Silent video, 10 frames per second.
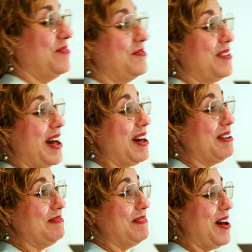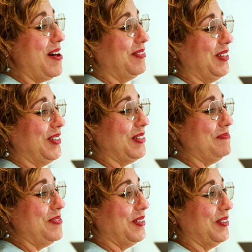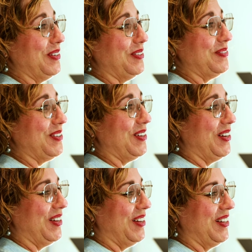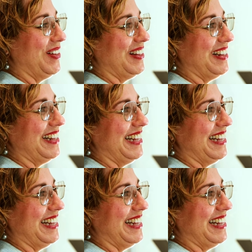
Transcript: Wow, Mom, you look beautiful.